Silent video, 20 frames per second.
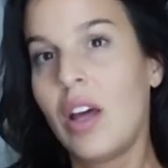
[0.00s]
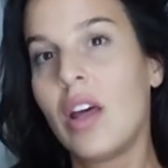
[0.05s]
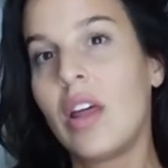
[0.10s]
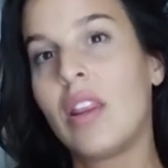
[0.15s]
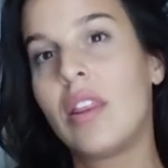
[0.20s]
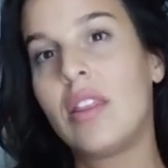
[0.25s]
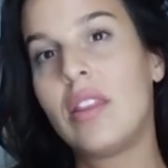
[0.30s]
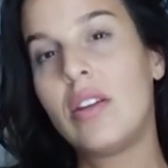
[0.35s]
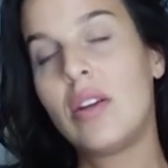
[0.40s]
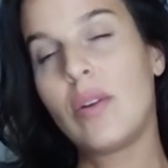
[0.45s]

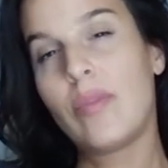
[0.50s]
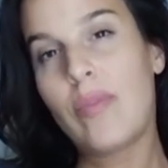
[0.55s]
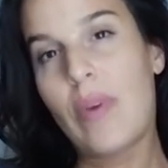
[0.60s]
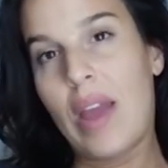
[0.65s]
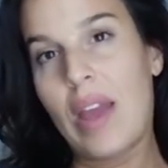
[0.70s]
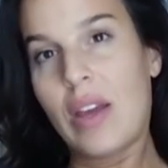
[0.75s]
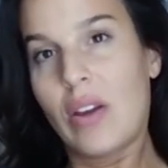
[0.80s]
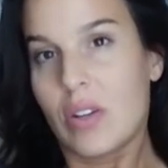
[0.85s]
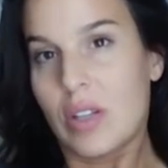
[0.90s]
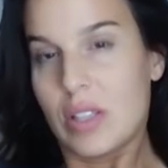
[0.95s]
Your
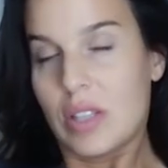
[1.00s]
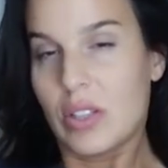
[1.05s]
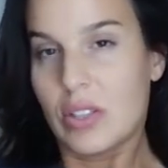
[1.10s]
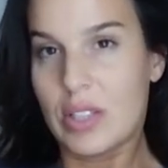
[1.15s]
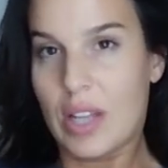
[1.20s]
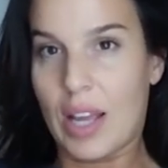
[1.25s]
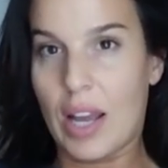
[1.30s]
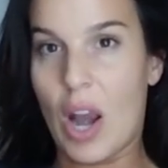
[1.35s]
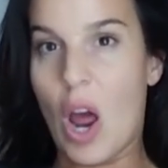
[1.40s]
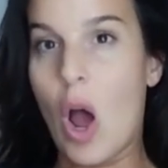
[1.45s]
pancreas there's like
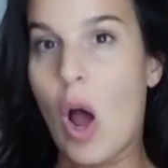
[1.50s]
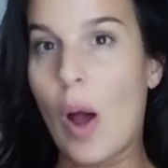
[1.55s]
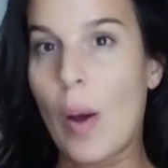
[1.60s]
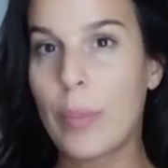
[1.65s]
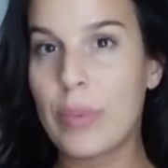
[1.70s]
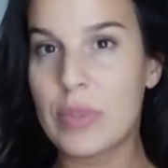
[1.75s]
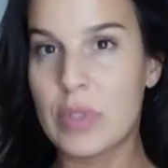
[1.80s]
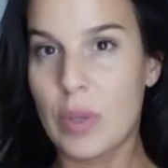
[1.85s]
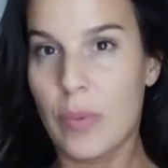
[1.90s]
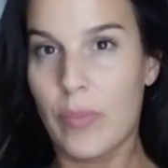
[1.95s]
an
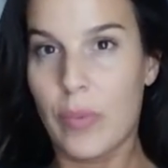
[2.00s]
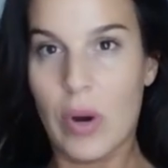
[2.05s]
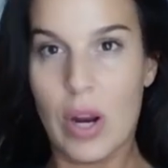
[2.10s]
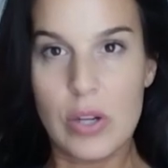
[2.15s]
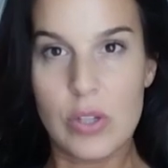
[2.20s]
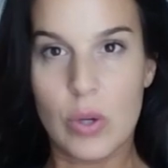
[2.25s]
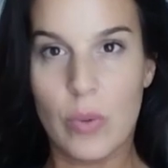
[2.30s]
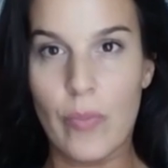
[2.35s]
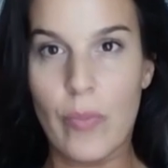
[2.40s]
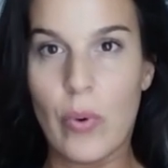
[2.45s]
opposite pressure
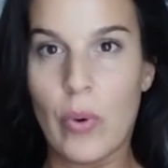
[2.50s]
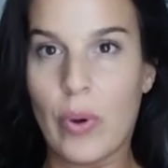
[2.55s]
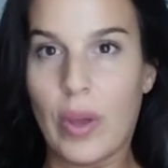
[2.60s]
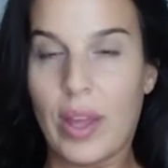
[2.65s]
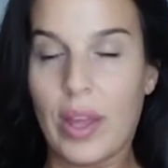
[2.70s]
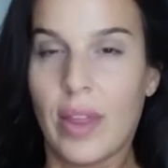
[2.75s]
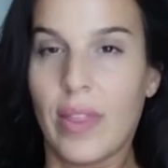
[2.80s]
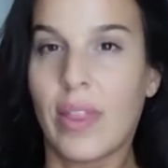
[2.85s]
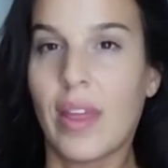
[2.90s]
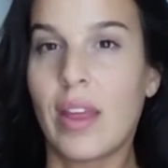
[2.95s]
point
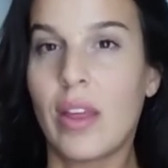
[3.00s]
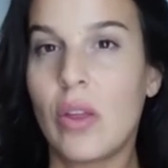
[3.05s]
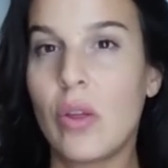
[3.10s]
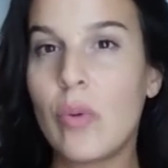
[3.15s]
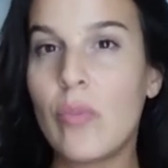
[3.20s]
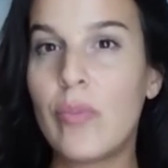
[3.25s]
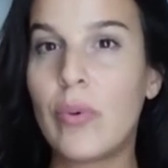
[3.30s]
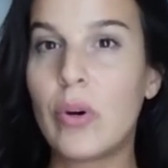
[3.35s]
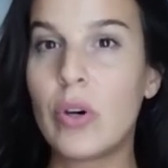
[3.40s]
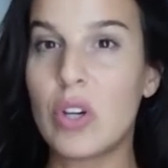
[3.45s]
that you
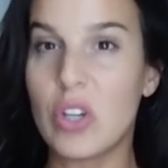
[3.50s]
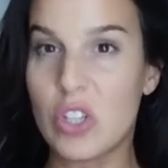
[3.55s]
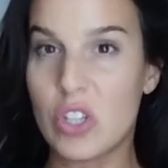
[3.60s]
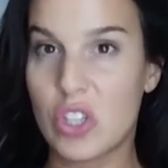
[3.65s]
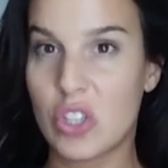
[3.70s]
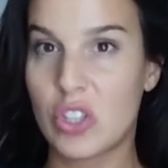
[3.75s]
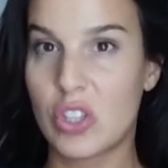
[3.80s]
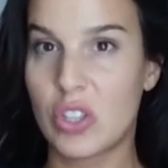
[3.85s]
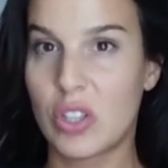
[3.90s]
push.